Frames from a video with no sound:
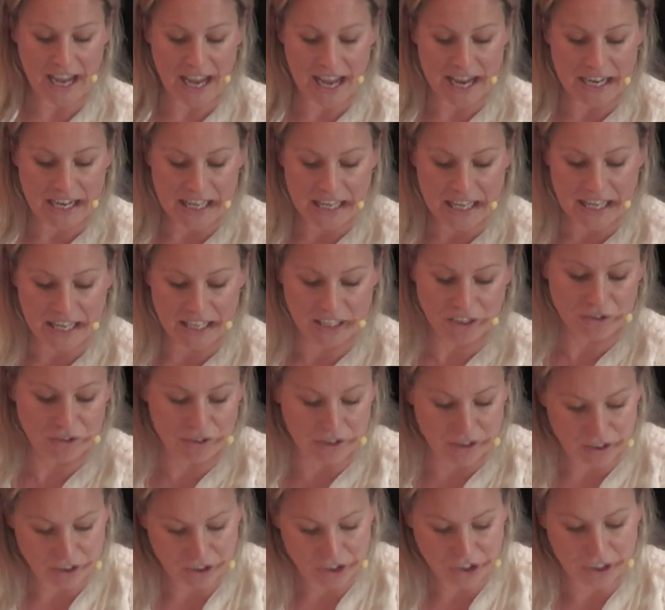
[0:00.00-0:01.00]
any
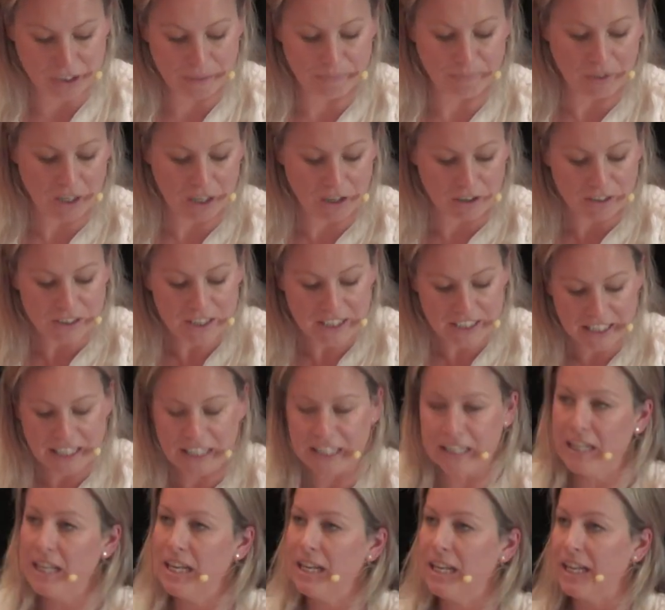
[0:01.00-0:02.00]
introduction. Our
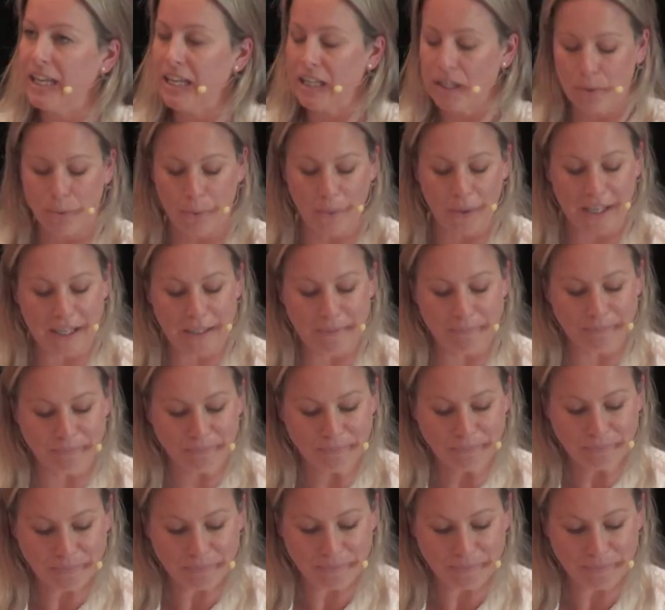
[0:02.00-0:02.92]
dear late queen.